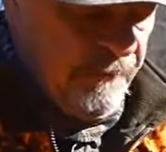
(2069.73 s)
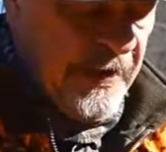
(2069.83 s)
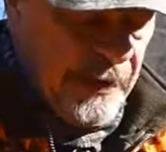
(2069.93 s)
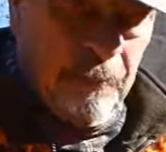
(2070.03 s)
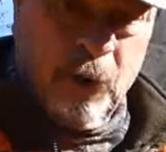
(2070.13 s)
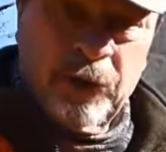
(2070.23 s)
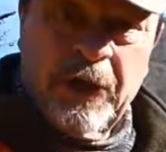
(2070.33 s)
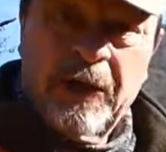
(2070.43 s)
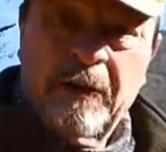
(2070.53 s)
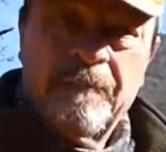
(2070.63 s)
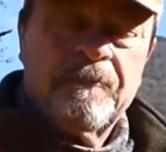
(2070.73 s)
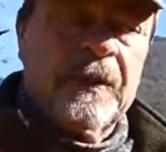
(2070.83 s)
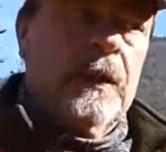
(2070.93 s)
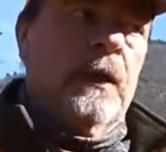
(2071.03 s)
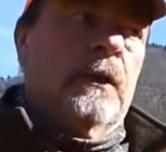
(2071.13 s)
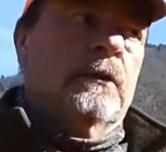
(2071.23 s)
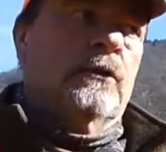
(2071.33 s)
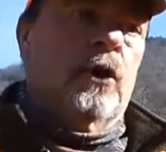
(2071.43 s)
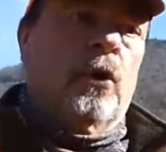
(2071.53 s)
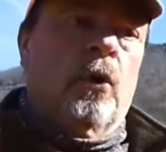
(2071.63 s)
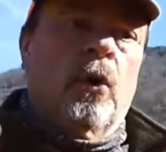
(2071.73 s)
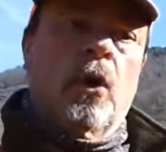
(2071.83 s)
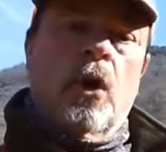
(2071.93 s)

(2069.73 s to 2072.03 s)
very modern, so,